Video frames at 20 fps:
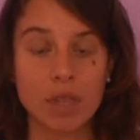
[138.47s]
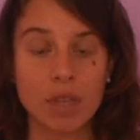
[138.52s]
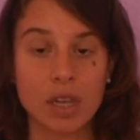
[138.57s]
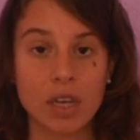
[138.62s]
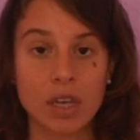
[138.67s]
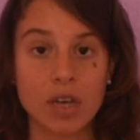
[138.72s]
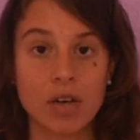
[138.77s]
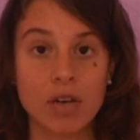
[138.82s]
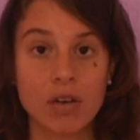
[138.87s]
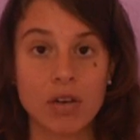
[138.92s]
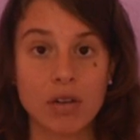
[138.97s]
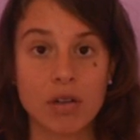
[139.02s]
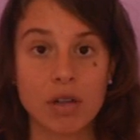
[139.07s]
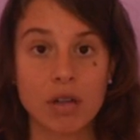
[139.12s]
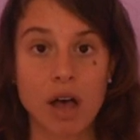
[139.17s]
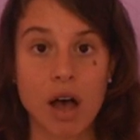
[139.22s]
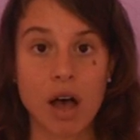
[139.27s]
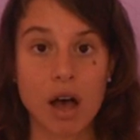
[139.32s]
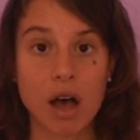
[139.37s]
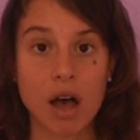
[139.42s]

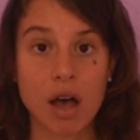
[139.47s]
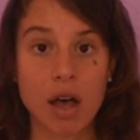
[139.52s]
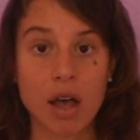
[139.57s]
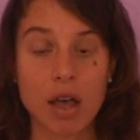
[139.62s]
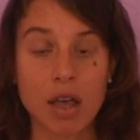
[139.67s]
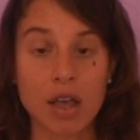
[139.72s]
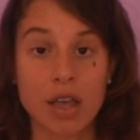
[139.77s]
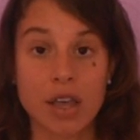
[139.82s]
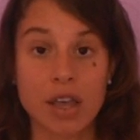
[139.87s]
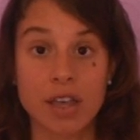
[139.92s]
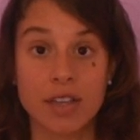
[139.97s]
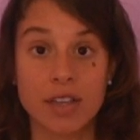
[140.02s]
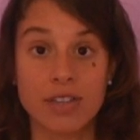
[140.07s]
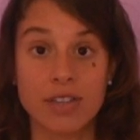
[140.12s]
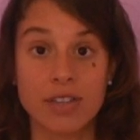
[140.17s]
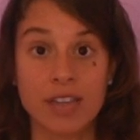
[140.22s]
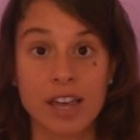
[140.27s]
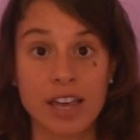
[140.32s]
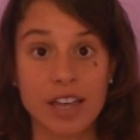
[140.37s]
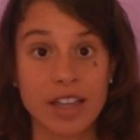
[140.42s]
he'll
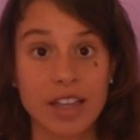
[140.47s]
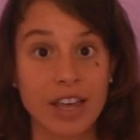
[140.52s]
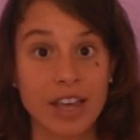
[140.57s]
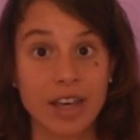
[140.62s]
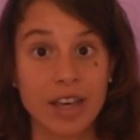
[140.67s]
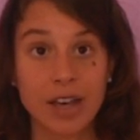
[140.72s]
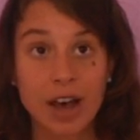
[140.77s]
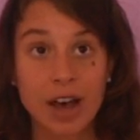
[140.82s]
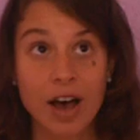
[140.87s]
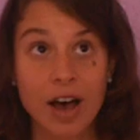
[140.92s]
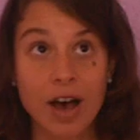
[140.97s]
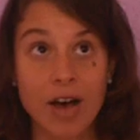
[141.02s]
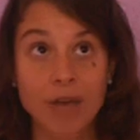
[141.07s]
say like,